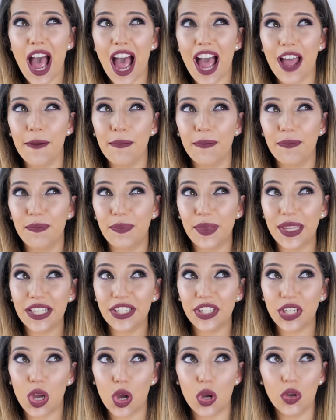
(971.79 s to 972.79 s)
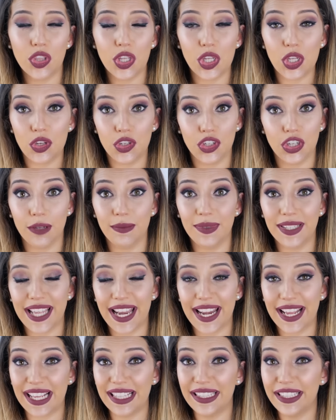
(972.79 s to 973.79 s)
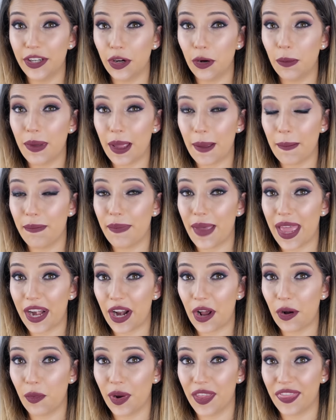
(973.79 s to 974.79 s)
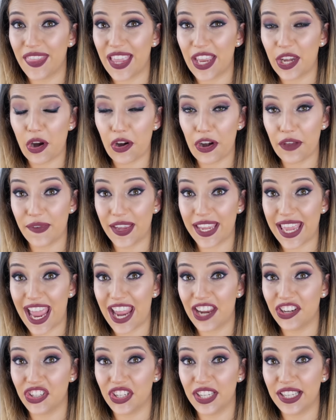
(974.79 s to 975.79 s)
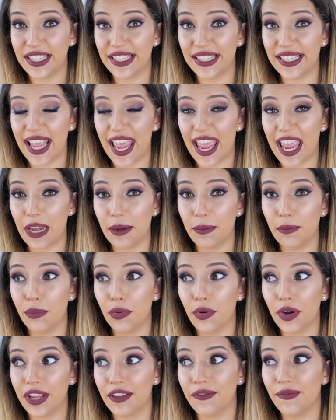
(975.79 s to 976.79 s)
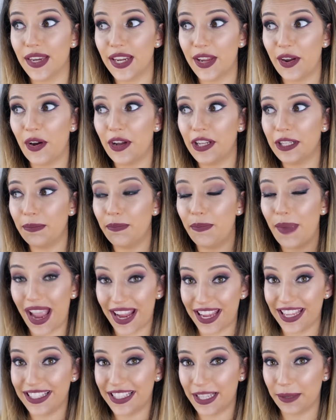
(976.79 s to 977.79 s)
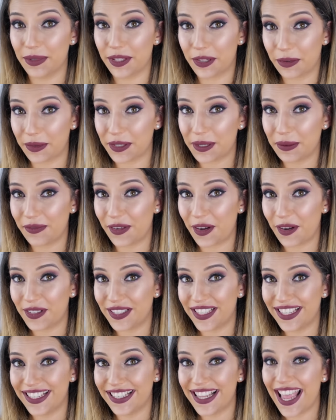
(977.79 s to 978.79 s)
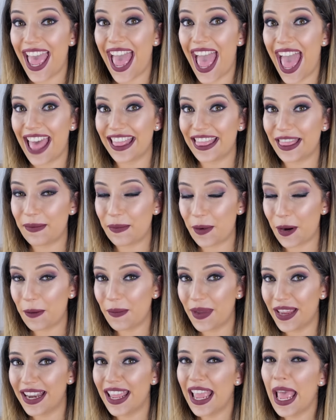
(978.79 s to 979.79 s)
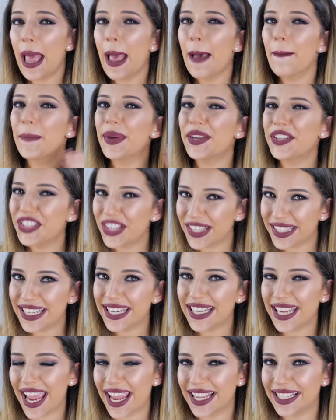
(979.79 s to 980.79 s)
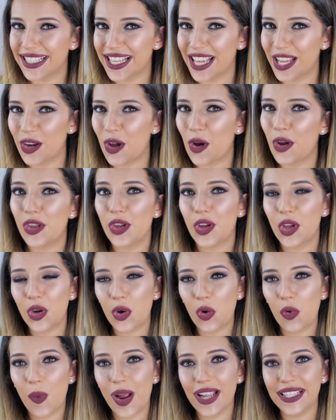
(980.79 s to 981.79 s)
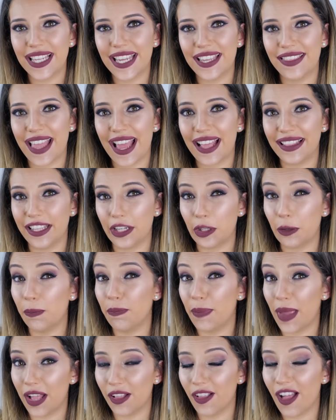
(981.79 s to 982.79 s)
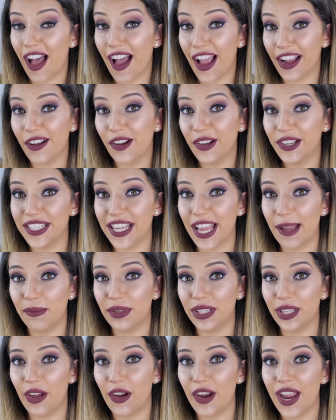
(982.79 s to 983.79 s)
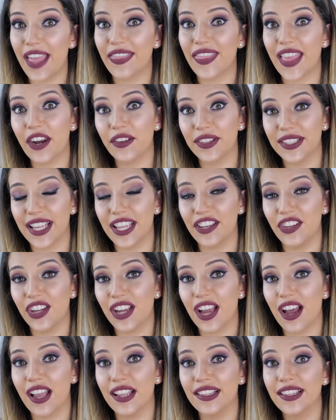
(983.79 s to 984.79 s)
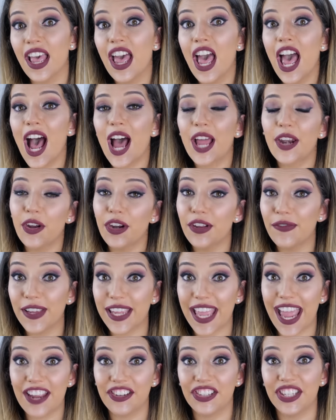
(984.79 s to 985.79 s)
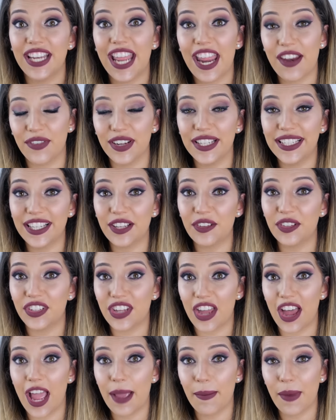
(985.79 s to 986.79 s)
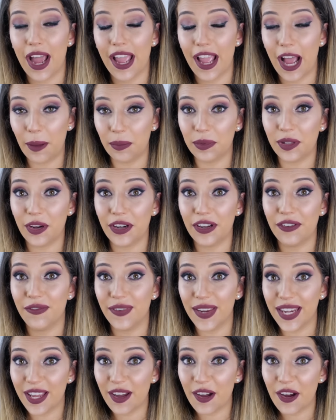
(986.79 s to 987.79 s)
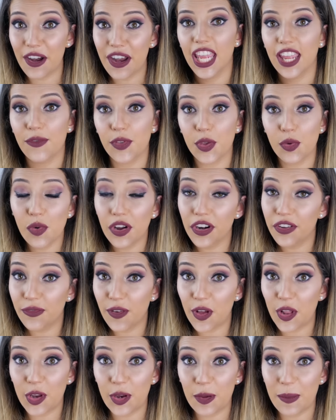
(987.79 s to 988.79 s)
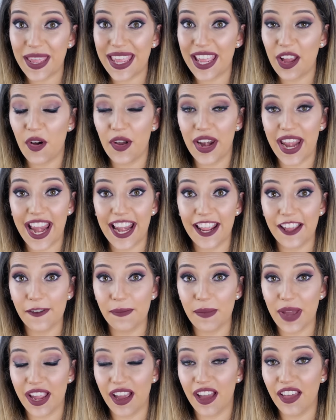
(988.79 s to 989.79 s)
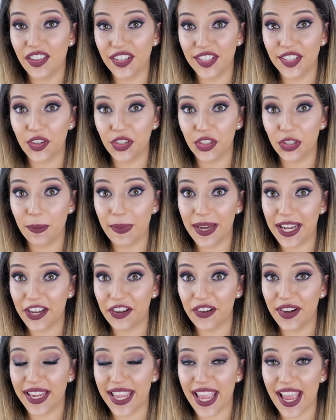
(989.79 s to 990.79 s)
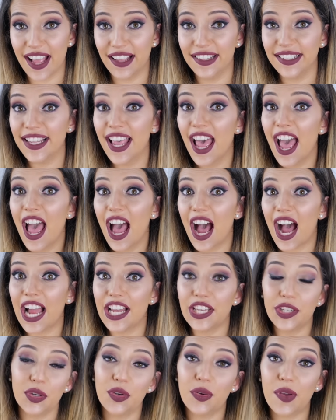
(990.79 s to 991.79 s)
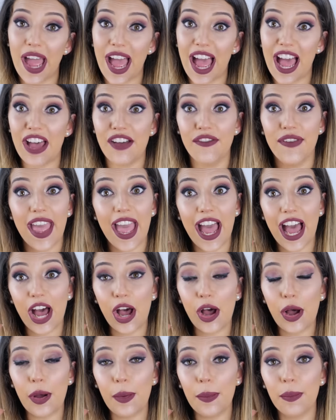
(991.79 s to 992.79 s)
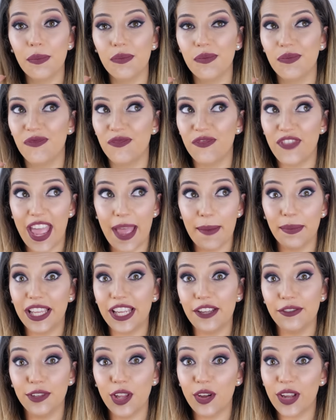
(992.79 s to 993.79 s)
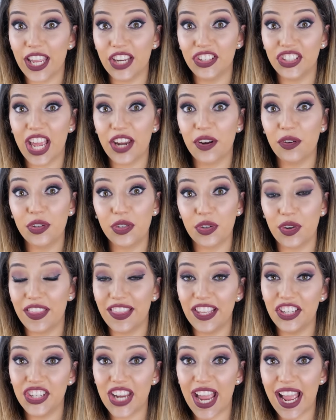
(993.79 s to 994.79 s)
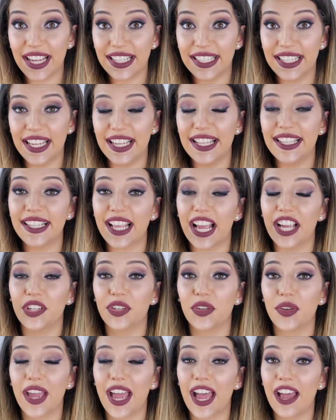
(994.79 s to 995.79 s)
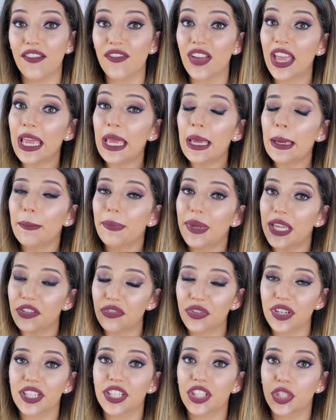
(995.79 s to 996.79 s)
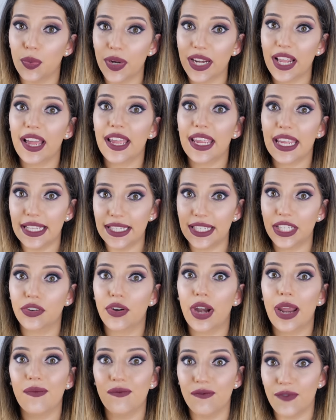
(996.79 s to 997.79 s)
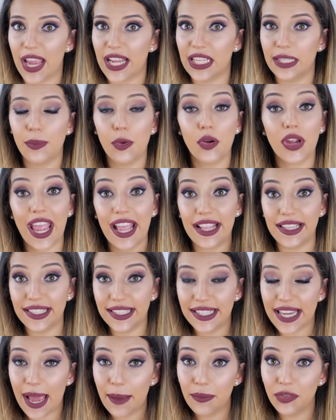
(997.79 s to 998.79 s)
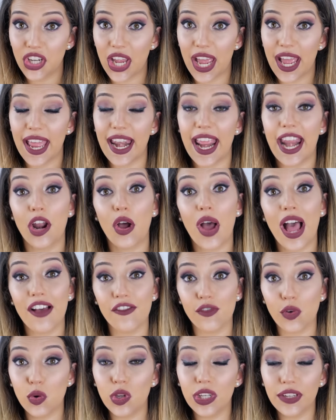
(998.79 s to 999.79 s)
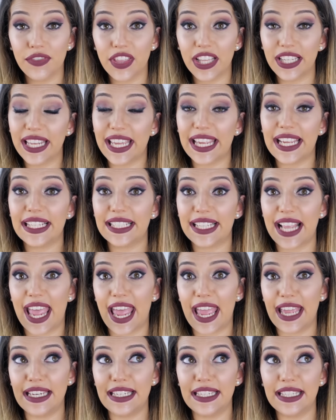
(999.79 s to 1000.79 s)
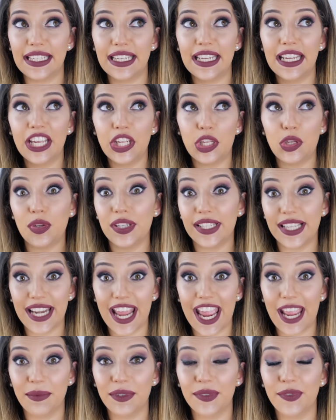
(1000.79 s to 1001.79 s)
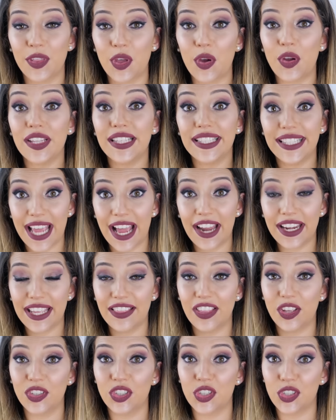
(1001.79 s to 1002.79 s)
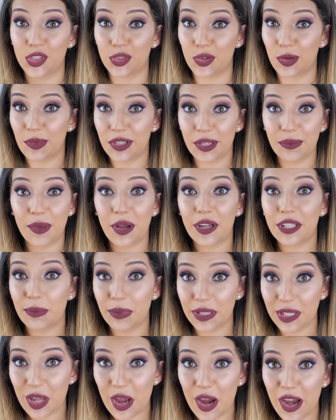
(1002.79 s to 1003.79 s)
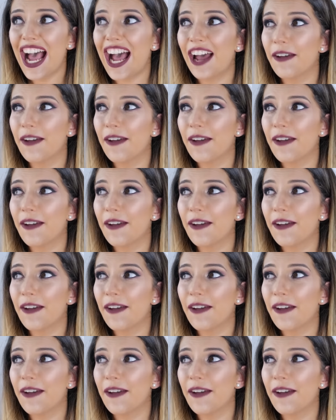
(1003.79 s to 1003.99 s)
I've been told that YouTube's getting a little bit better with their notifications and putting videos back in subscription boxes at the moment. But just in case they're not, you can always hit that little bell icon down below, and that'll send you guys a notification every single time I upload a video. If you want to follow me on any of my other social media accounts, I do have our family vlogging channel, Join the Jacksons. I do have Pinterest, Twitter, Instagram, Facebook, and Snapchat, and I'll have all of the links and usernames for those down in the description box below.